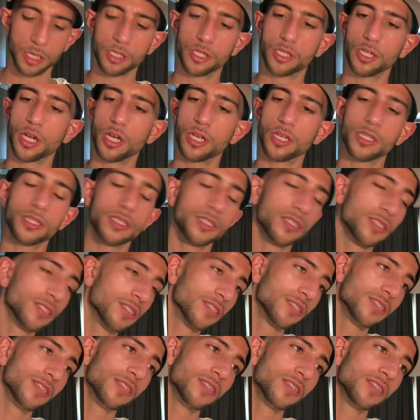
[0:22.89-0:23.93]

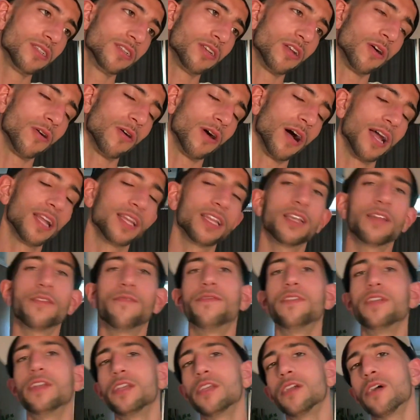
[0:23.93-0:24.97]
I did a
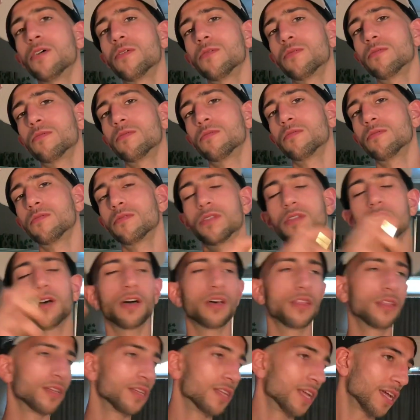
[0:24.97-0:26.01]
video the
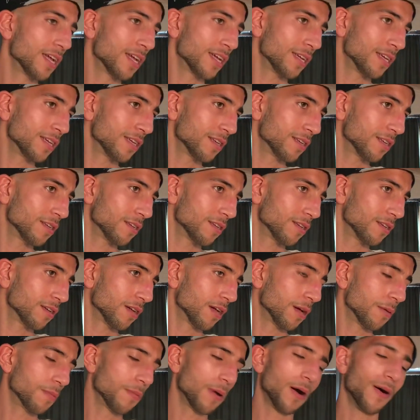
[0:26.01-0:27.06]
other day
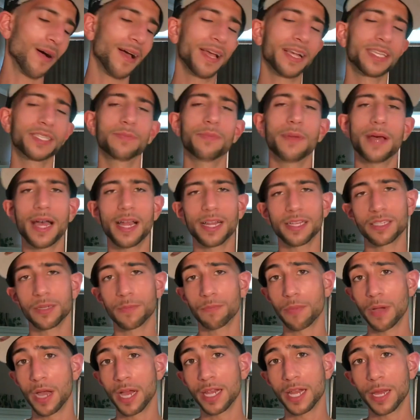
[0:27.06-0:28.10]
about X Batch
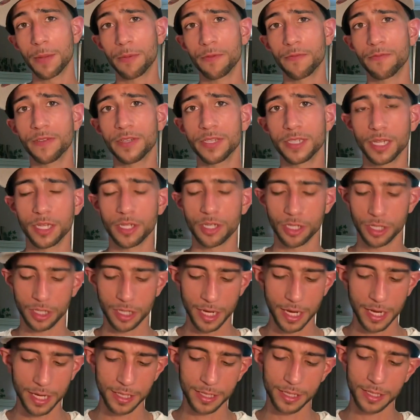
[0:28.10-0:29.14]
and Pineapple Vintage
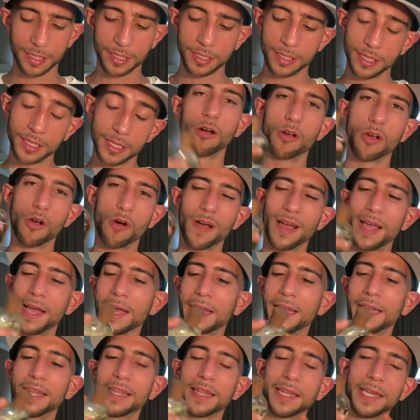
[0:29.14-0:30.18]
Intense. I'll go
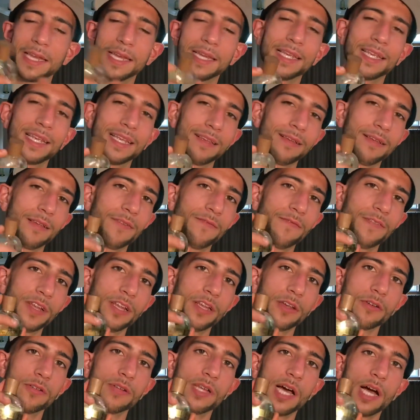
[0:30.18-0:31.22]
ahead and link the
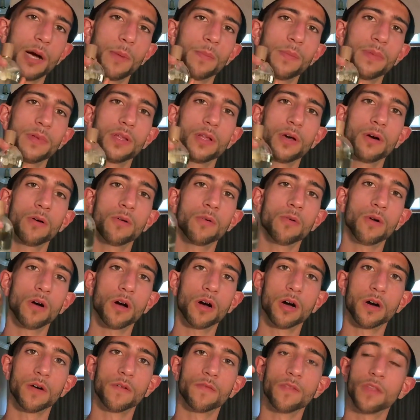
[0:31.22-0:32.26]
video down below
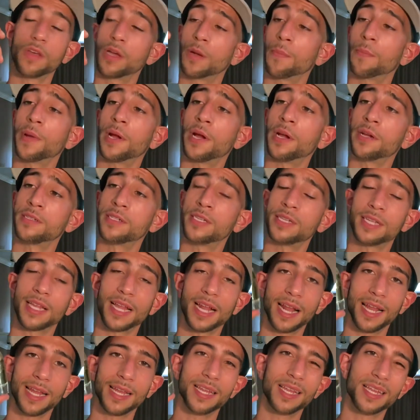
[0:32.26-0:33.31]
of the comparison
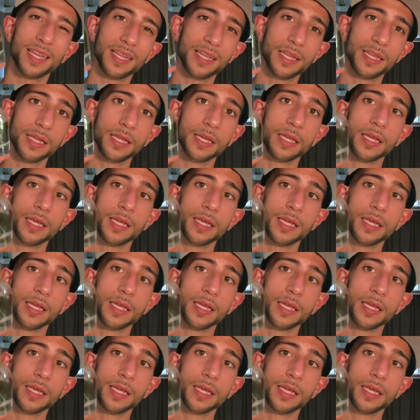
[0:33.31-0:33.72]
that I did.